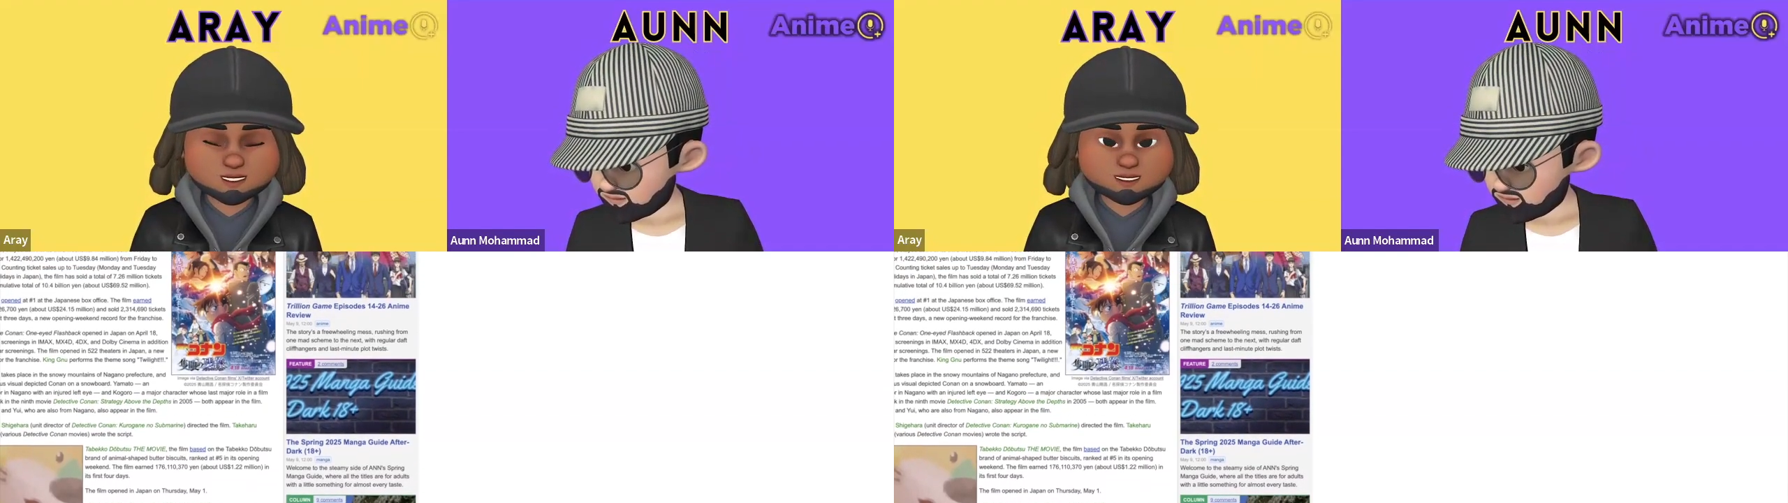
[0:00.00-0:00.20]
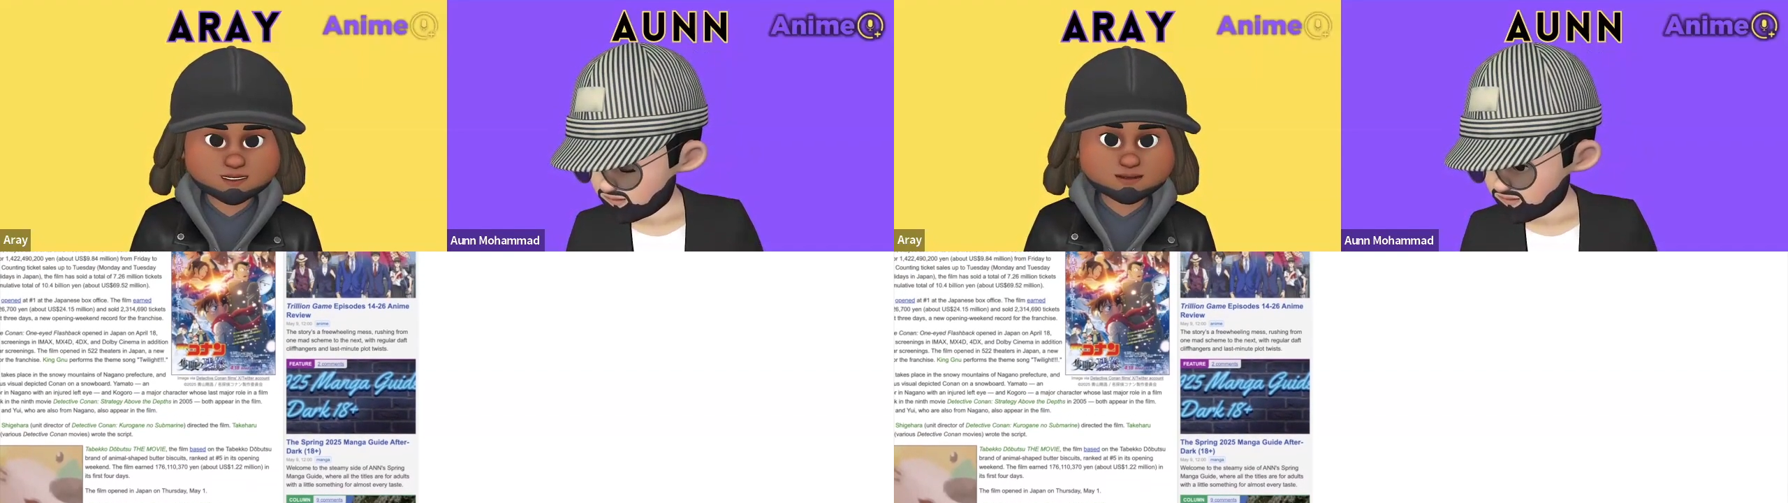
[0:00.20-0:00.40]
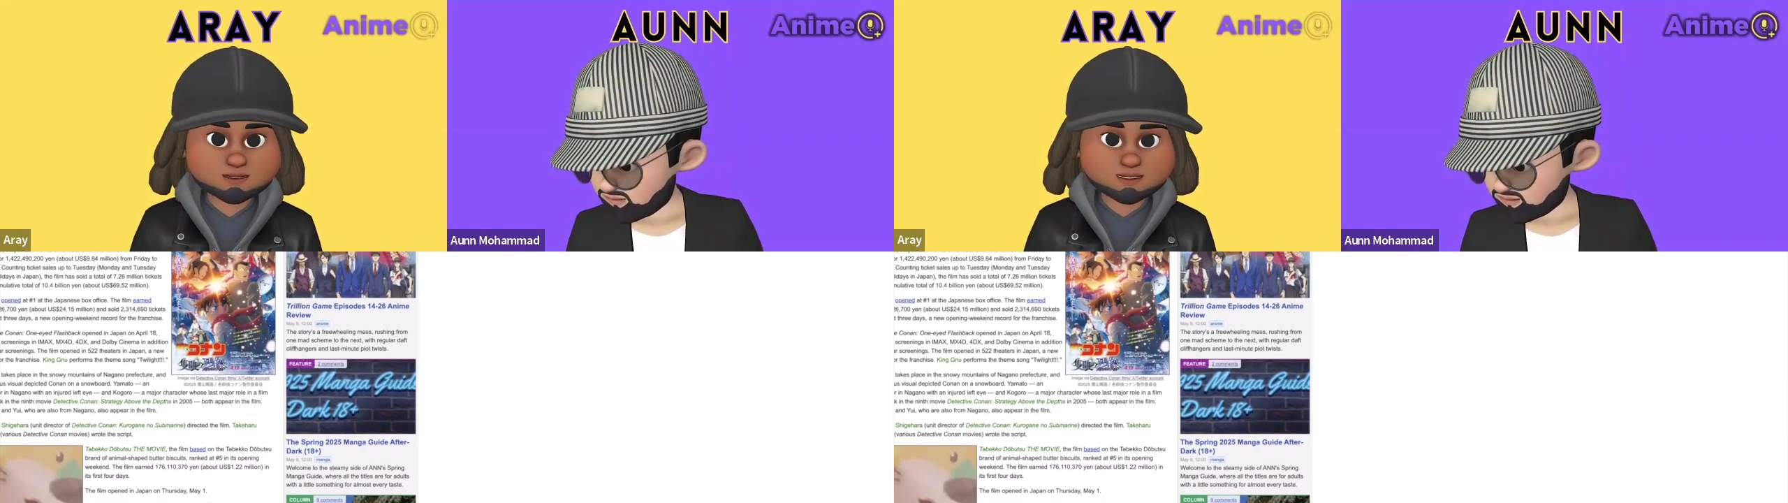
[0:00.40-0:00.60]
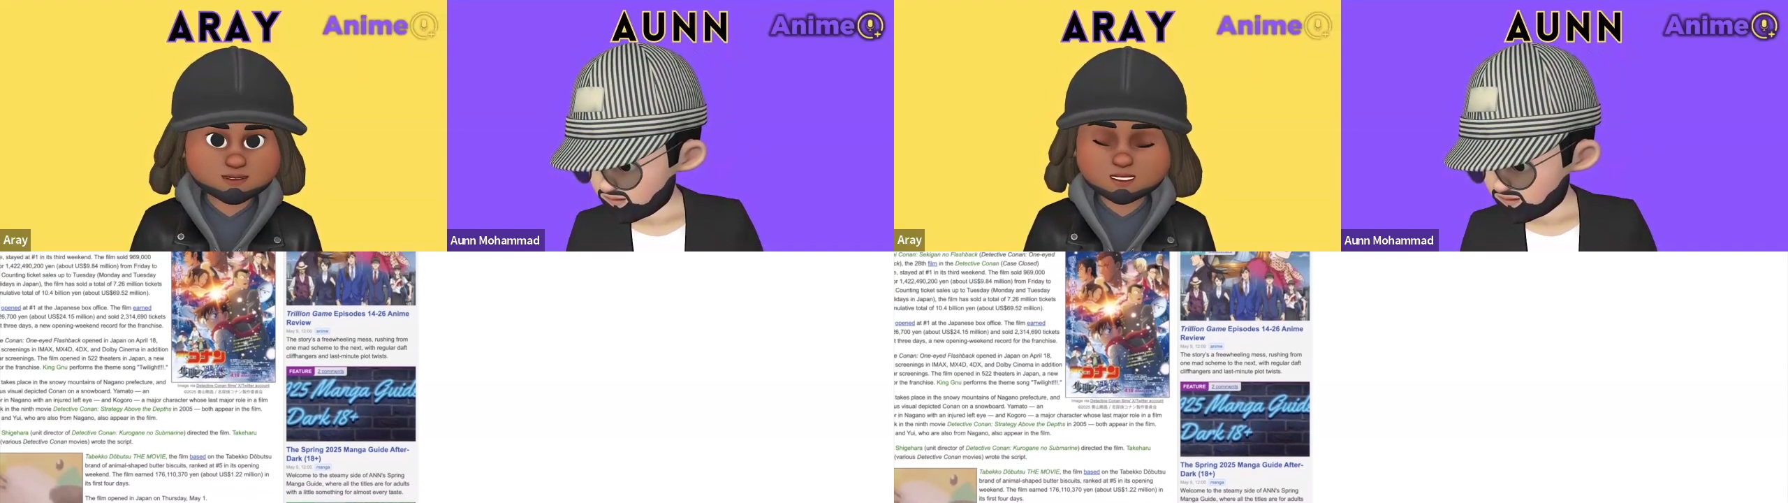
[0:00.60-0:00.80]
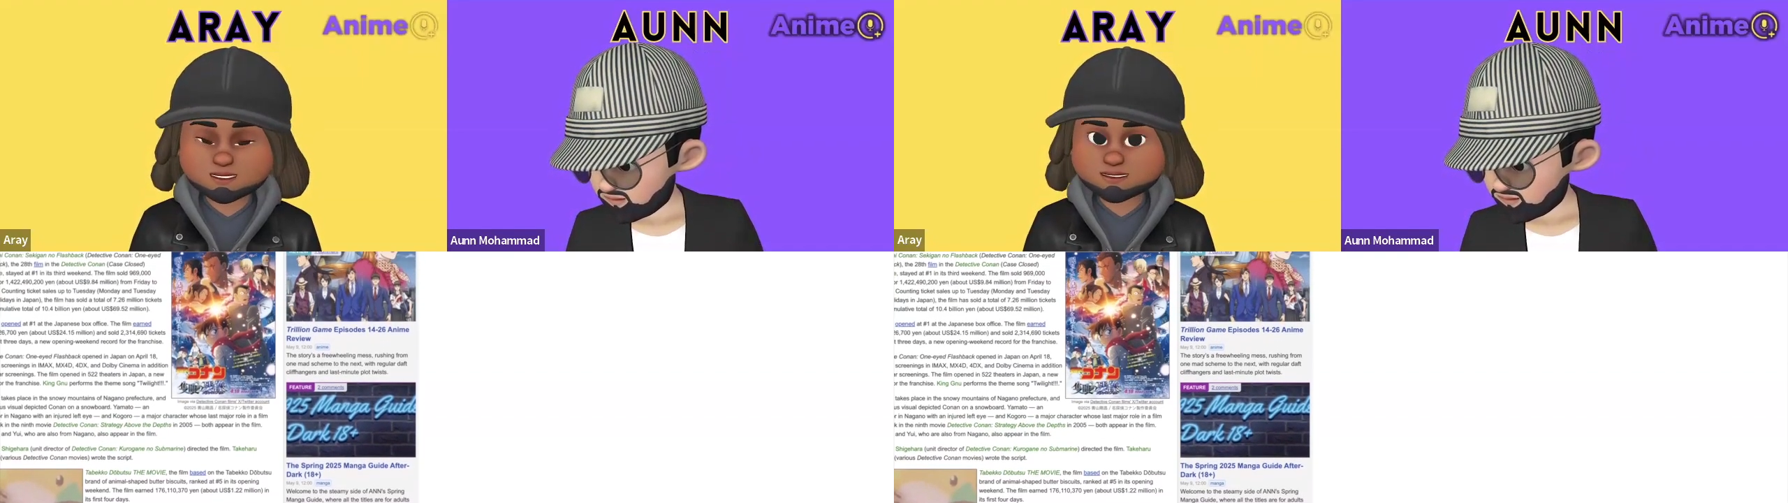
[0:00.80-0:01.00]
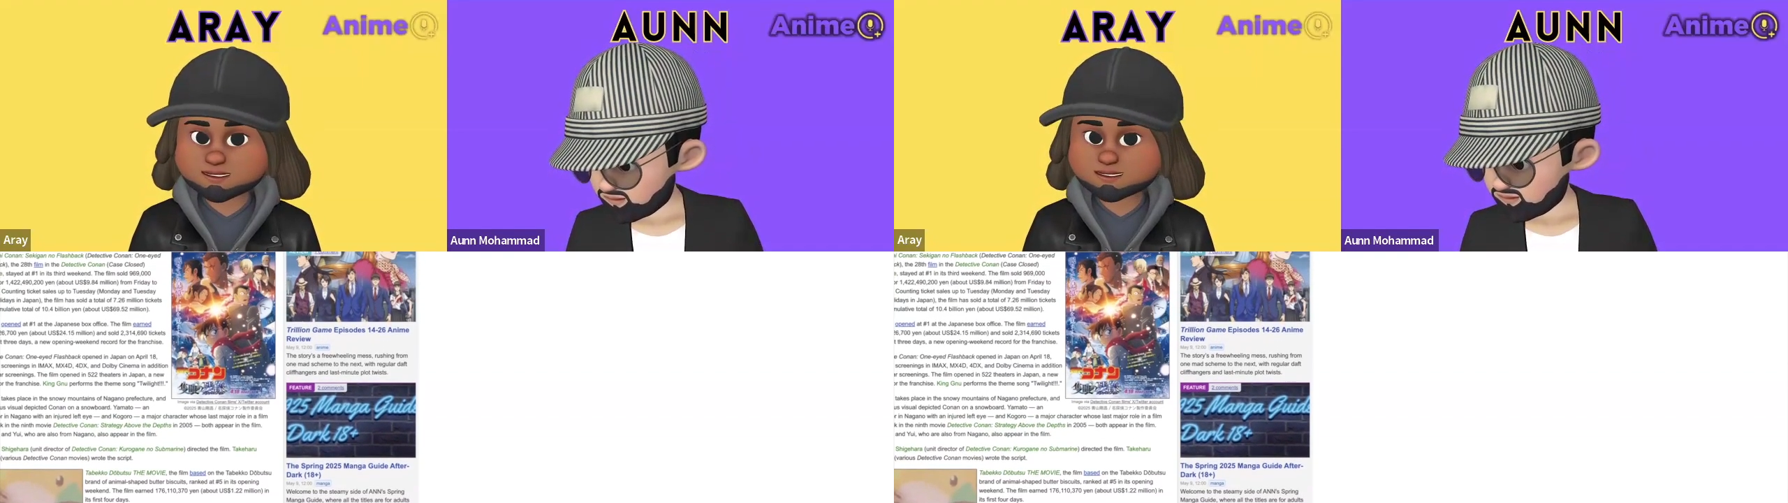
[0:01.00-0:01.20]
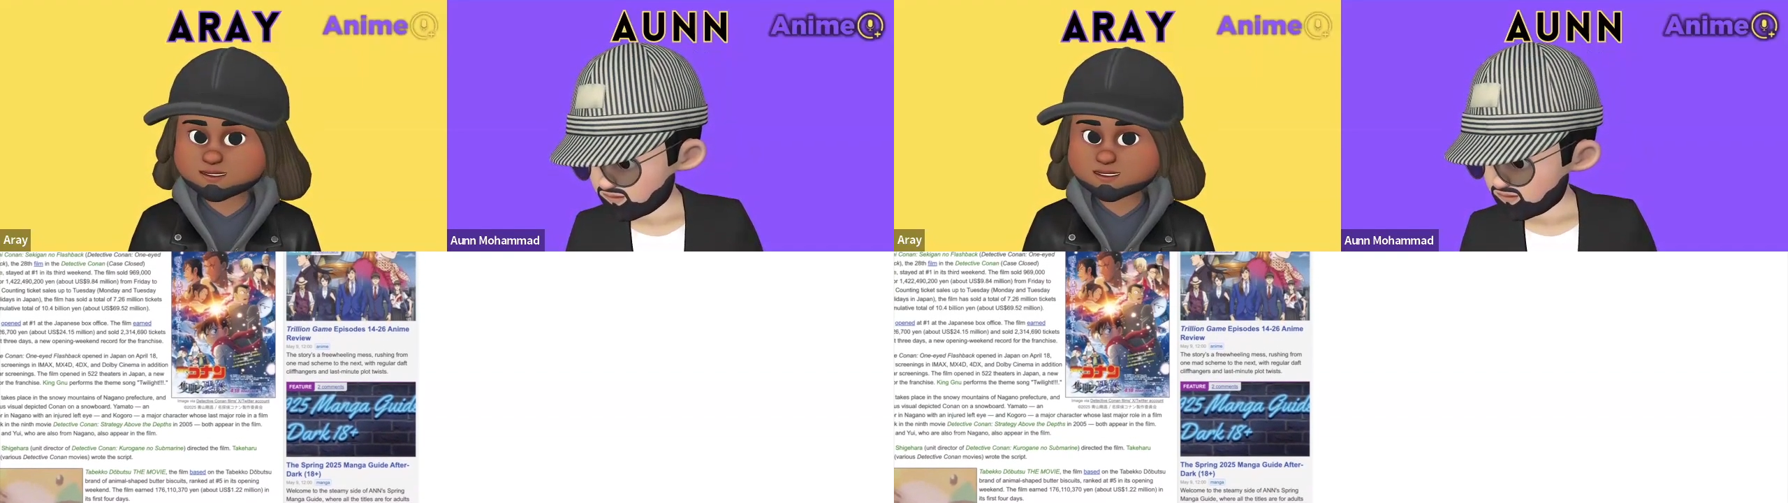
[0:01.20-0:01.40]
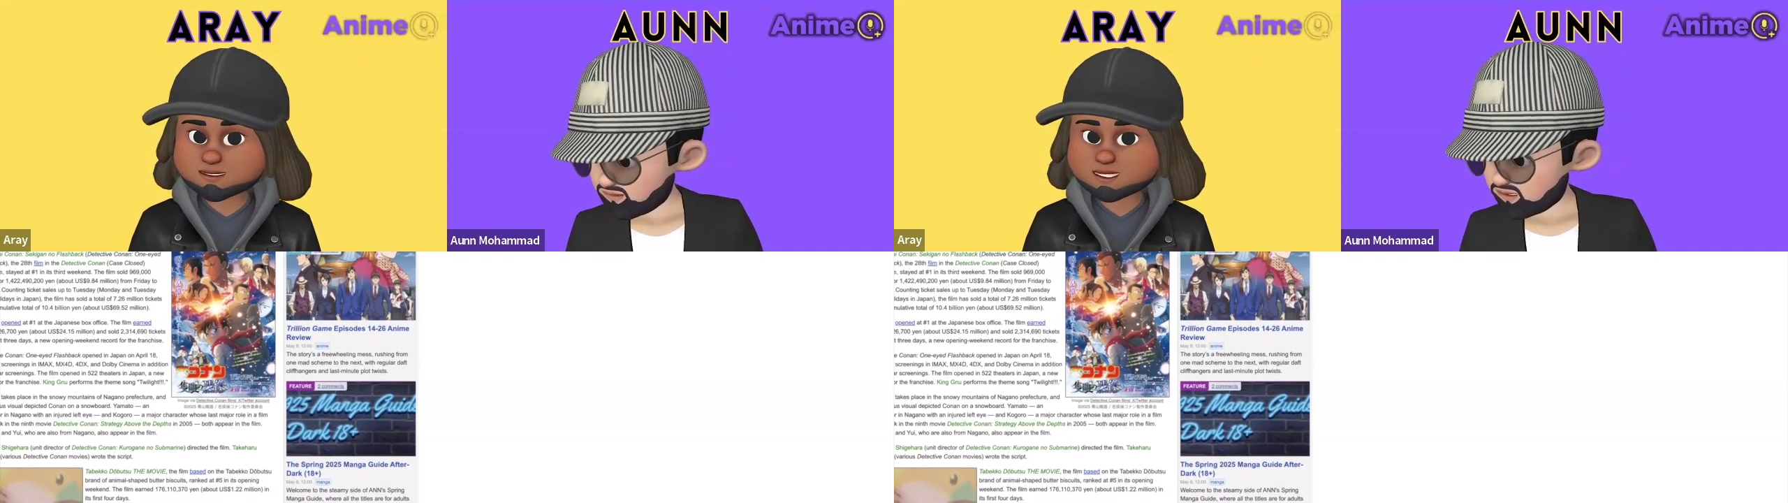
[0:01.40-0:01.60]
talk to somebody that's watched this
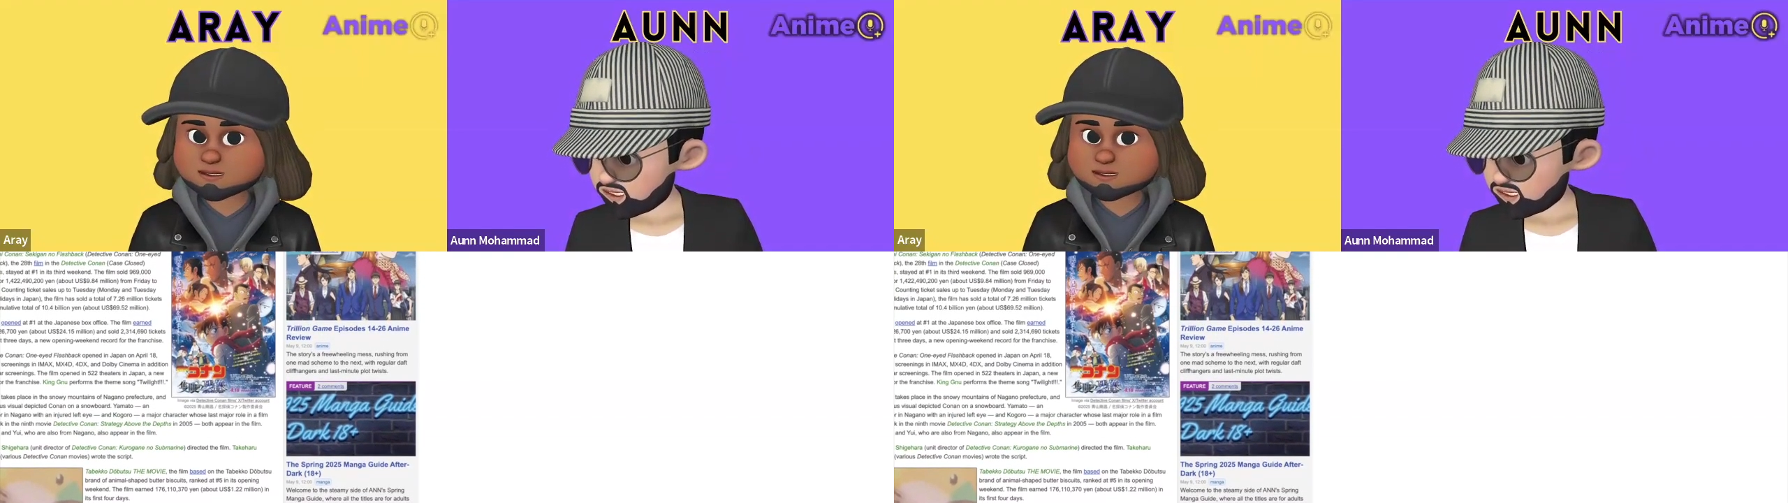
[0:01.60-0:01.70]
series.